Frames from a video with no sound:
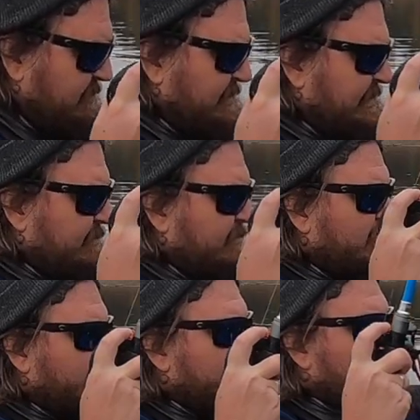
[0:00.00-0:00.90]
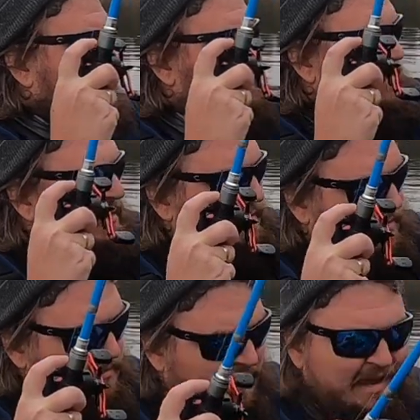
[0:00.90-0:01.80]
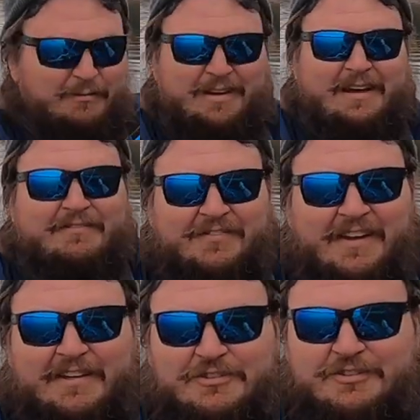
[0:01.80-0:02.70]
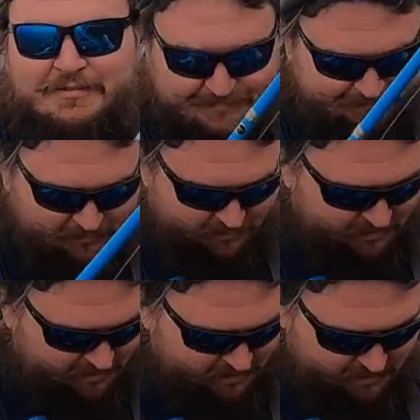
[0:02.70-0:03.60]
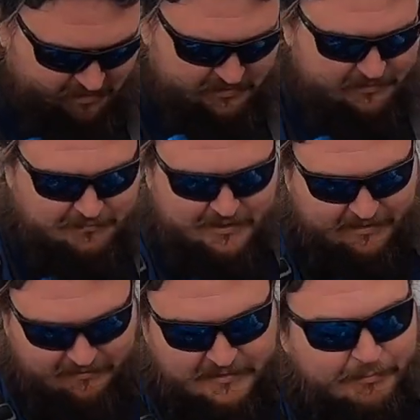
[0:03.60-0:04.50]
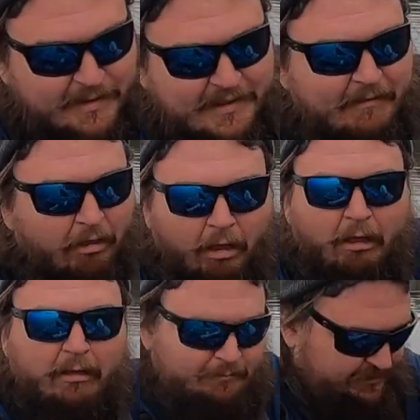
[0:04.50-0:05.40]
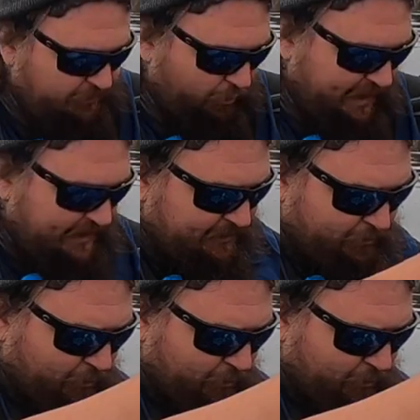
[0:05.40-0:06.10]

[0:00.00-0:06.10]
Thank you, Lord. Hey, we got a fish. So I'm sitting here just being like, ugh. I'm just winded